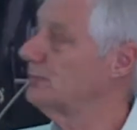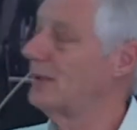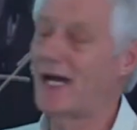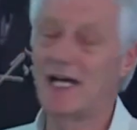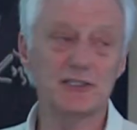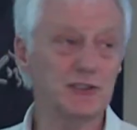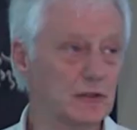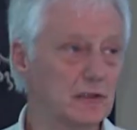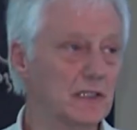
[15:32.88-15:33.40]

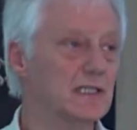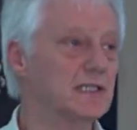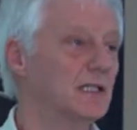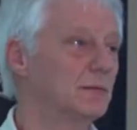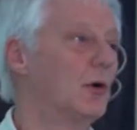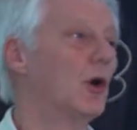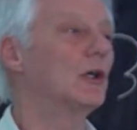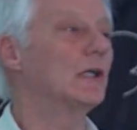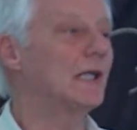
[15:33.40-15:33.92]
pastoralists
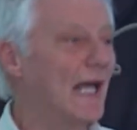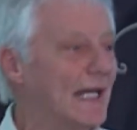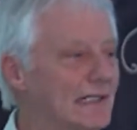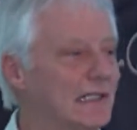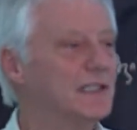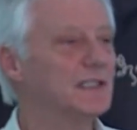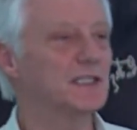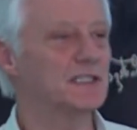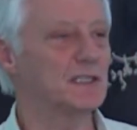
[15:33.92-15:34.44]
are more
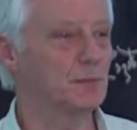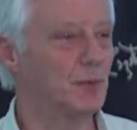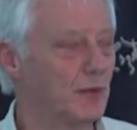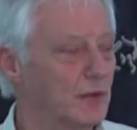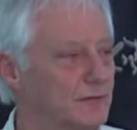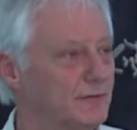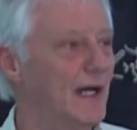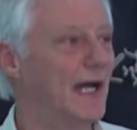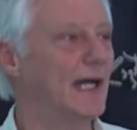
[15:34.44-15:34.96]
likely to
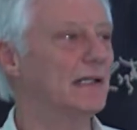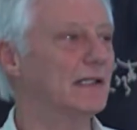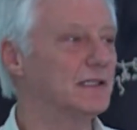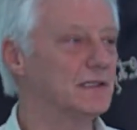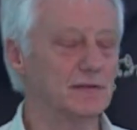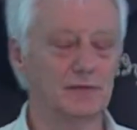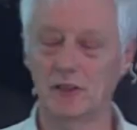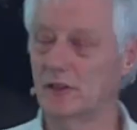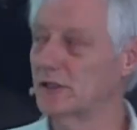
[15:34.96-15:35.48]
support
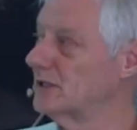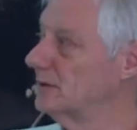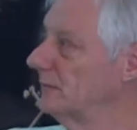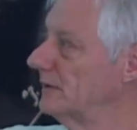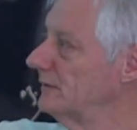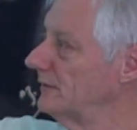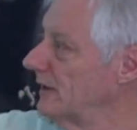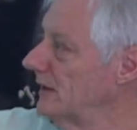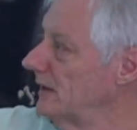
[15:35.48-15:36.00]
violence if you look at some
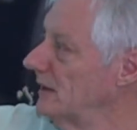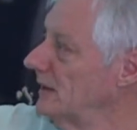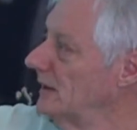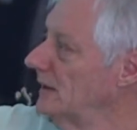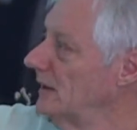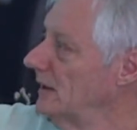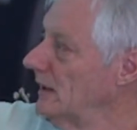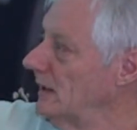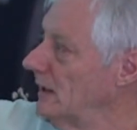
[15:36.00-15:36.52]
of the
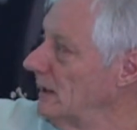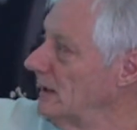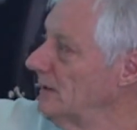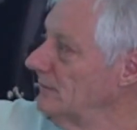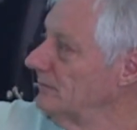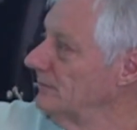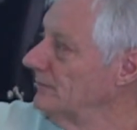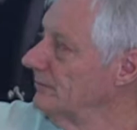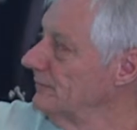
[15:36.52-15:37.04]

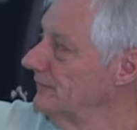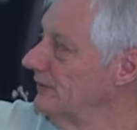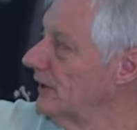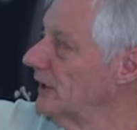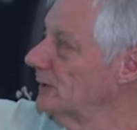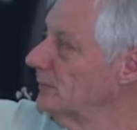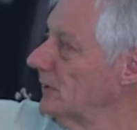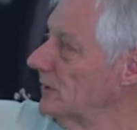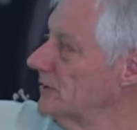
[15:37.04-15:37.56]

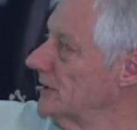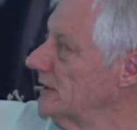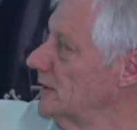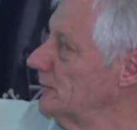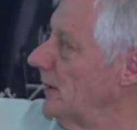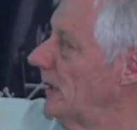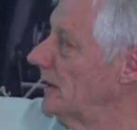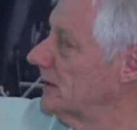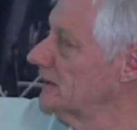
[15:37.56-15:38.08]
variables in the
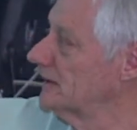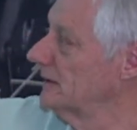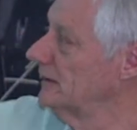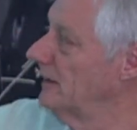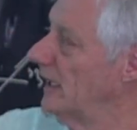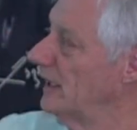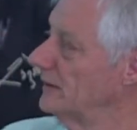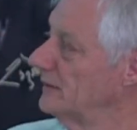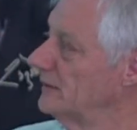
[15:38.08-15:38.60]
box
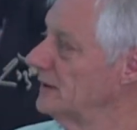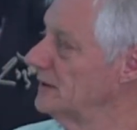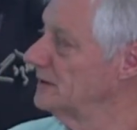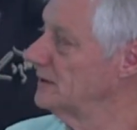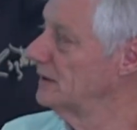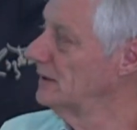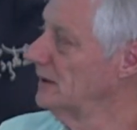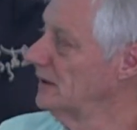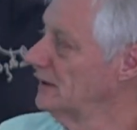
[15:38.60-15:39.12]
and the
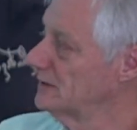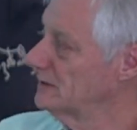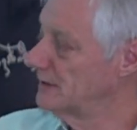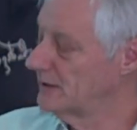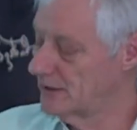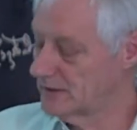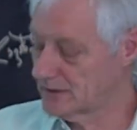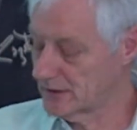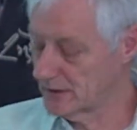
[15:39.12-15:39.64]

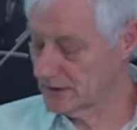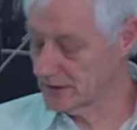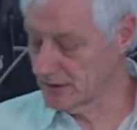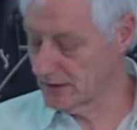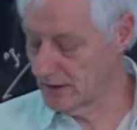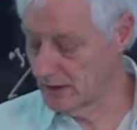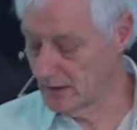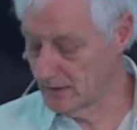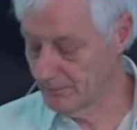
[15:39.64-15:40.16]
statistics
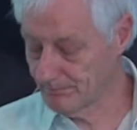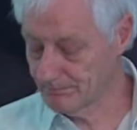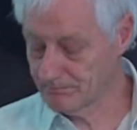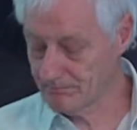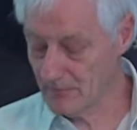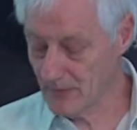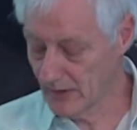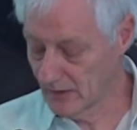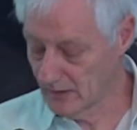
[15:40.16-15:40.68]

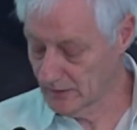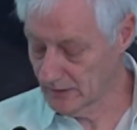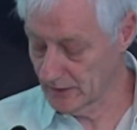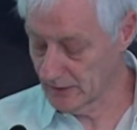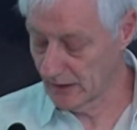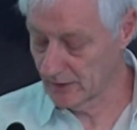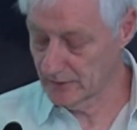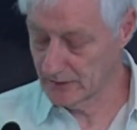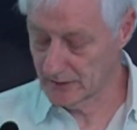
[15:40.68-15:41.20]

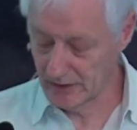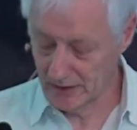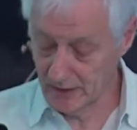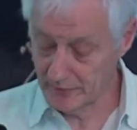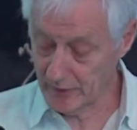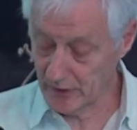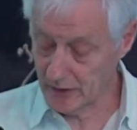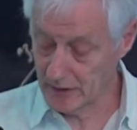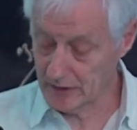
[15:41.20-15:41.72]

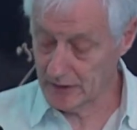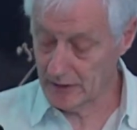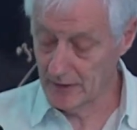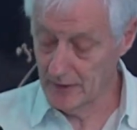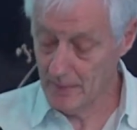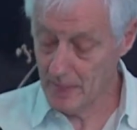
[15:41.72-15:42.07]
significance.